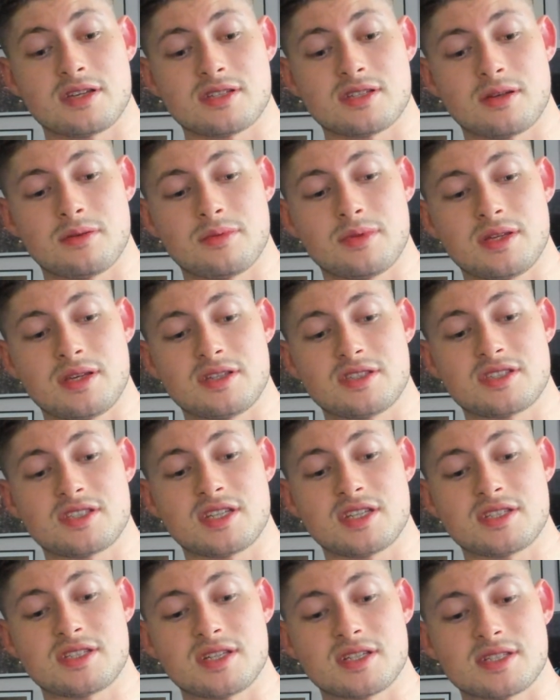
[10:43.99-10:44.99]
some of the
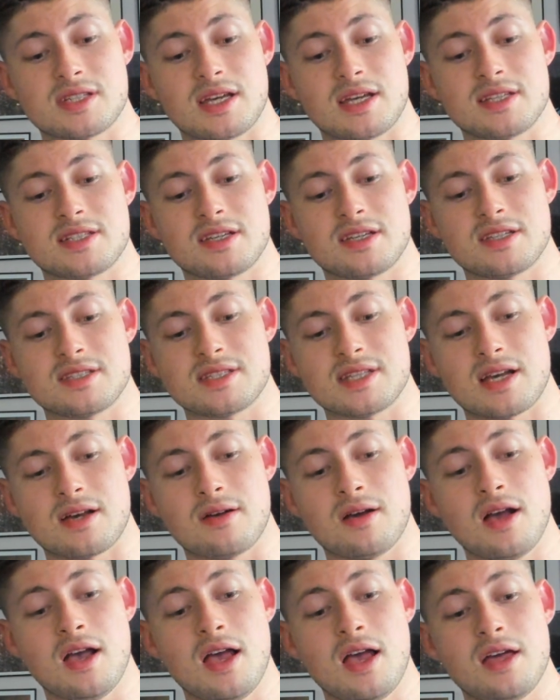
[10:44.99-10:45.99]
statistics, and it turns out